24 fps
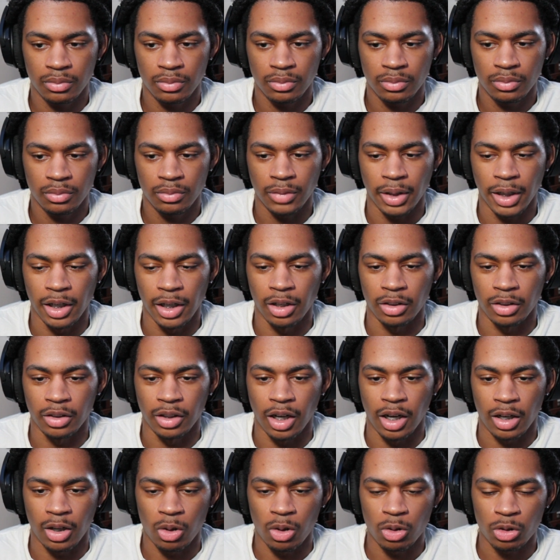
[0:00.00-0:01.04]
Hell
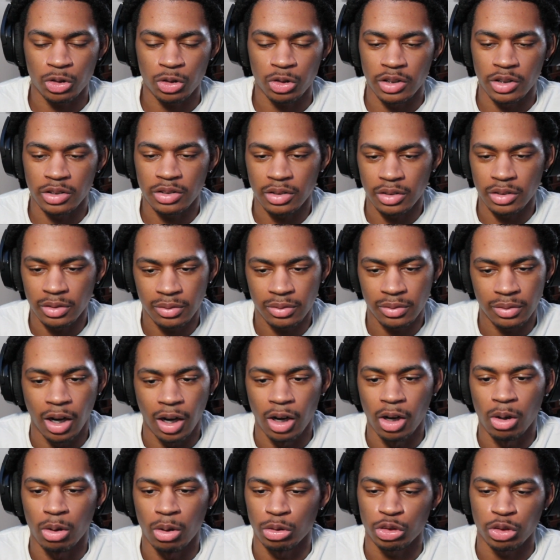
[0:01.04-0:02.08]
nah, don't trust her. I
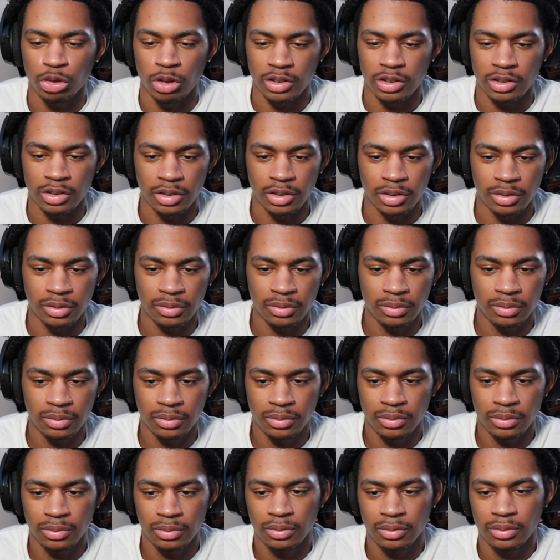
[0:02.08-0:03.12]
don't trust her.
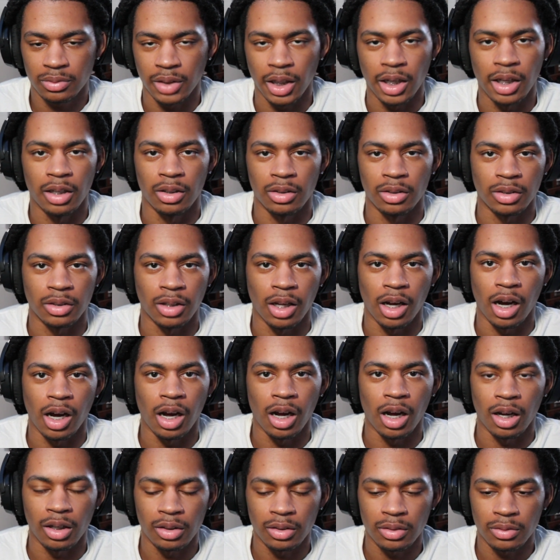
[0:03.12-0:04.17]
Hell
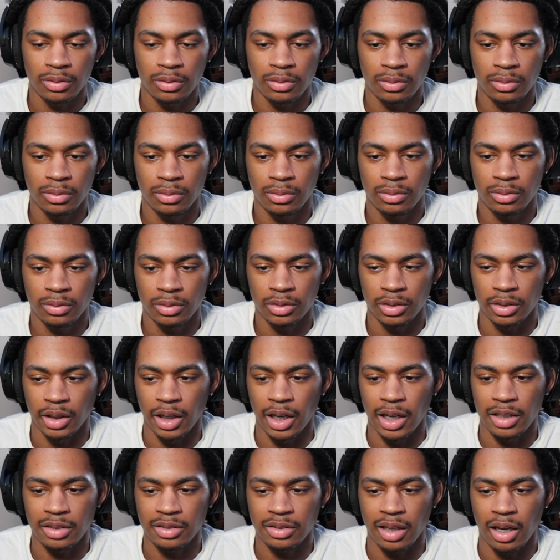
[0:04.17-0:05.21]
nah. That
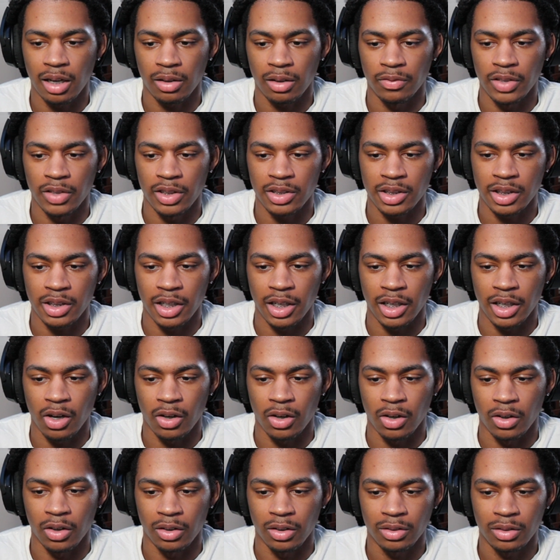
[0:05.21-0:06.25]
ain't sound convincing at
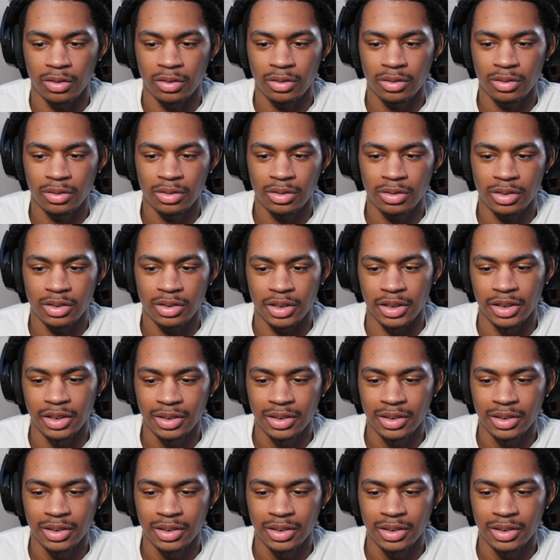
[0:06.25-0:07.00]
all. See?